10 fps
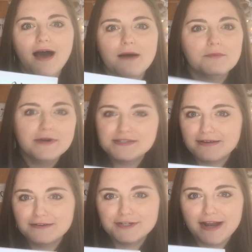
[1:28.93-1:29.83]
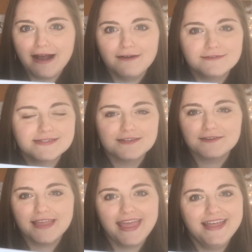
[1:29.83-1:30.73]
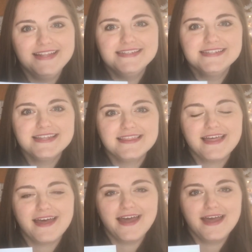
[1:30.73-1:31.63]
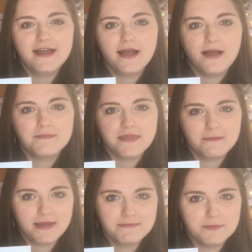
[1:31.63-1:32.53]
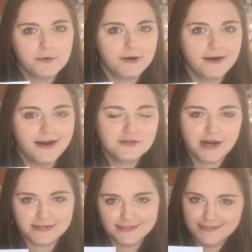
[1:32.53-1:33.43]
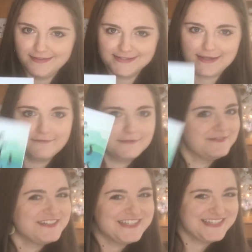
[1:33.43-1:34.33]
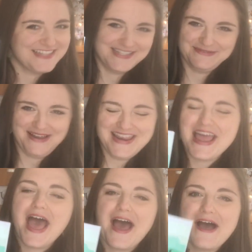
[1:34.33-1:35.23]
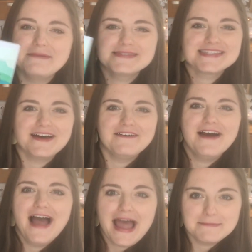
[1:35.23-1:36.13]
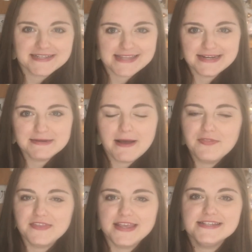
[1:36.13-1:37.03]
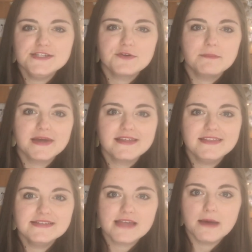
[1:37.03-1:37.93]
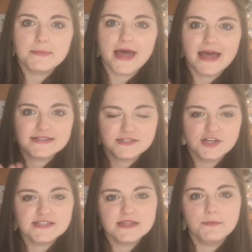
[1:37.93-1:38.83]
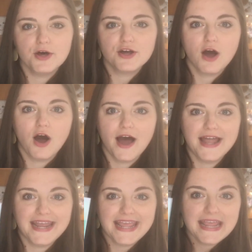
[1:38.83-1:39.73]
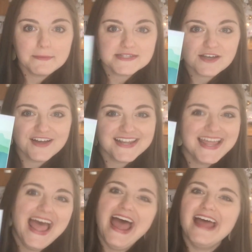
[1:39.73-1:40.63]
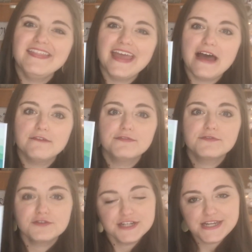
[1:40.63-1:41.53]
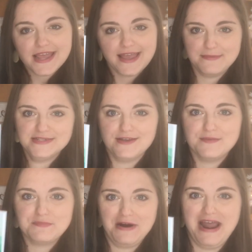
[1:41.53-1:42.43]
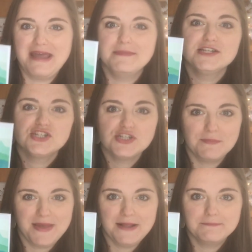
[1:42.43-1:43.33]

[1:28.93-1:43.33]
boys around your house, little kids, that they might be more attracted to this cover versus this one. So I'm excited about these. You can pick these up as just the book on Amazon, and they have free Amazon Prime shipping.